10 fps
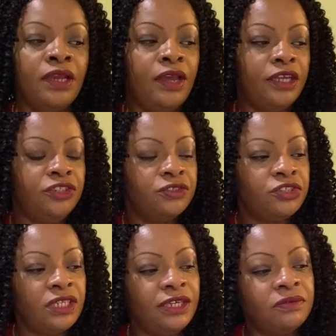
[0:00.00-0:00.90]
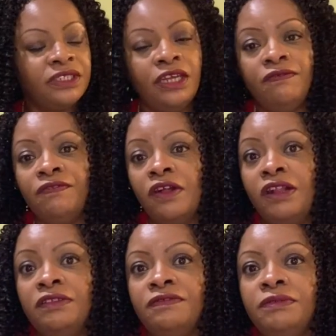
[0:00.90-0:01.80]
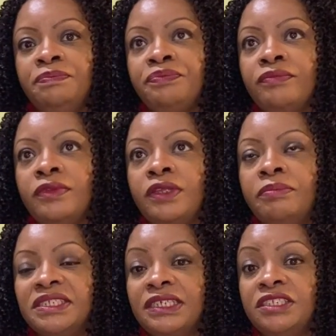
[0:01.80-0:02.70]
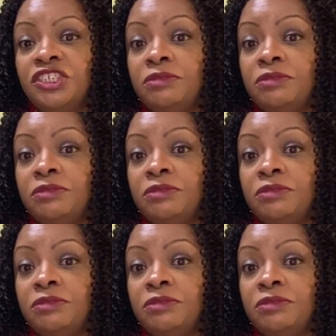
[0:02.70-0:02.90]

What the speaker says: It usually would involve percentage